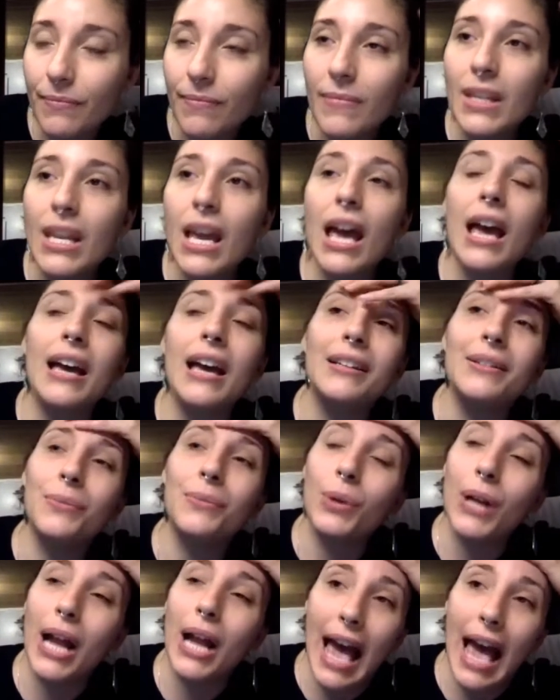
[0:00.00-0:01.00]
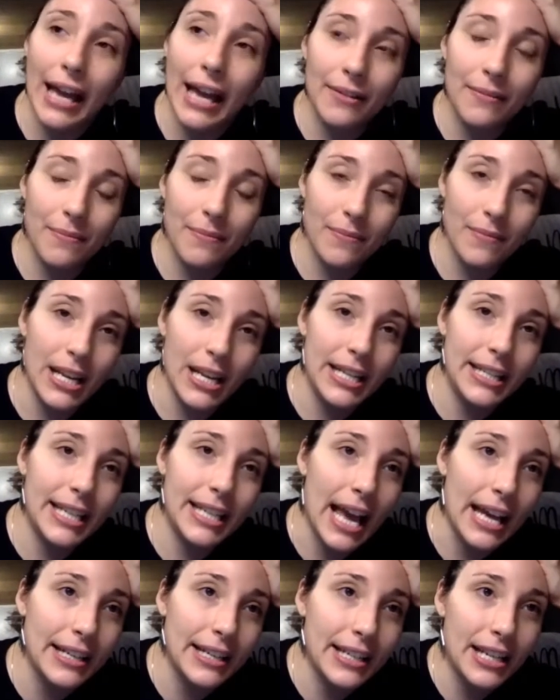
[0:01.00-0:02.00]
And what I had
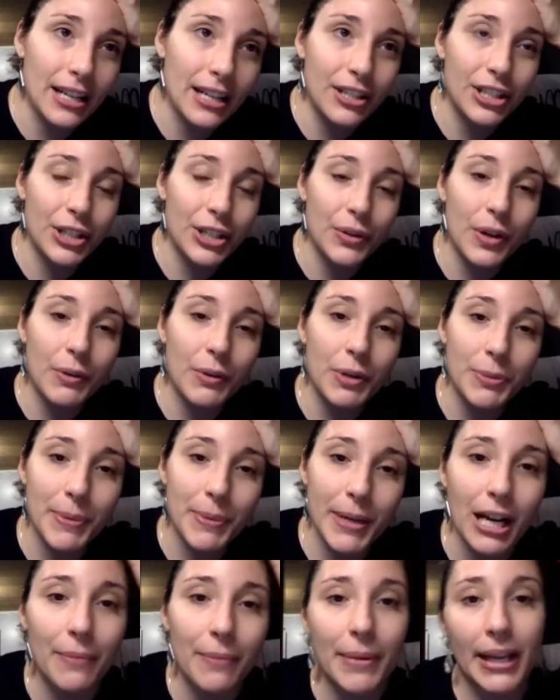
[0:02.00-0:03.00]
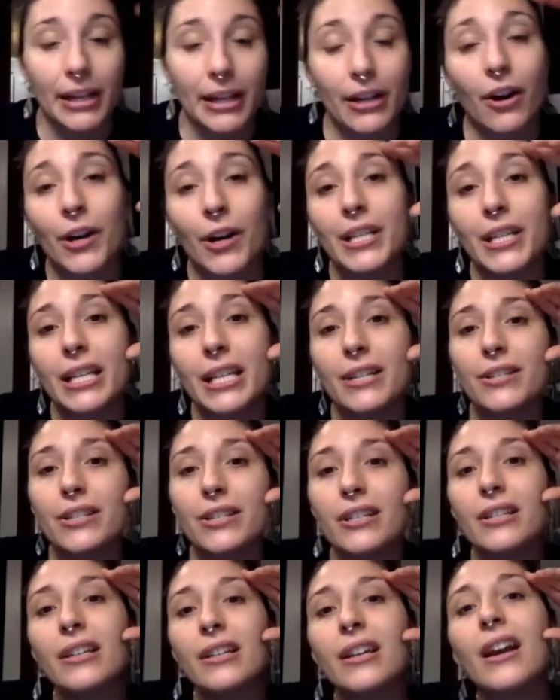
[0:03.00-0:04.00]
intended on doing was becoming an art
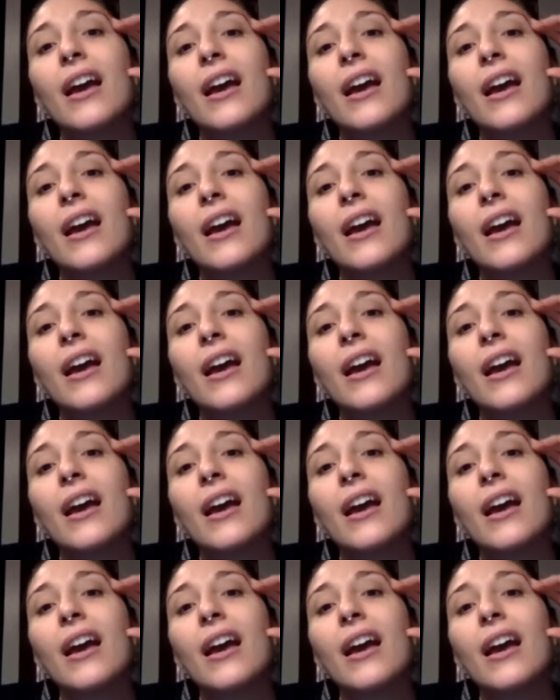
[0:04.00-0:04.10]
teacher.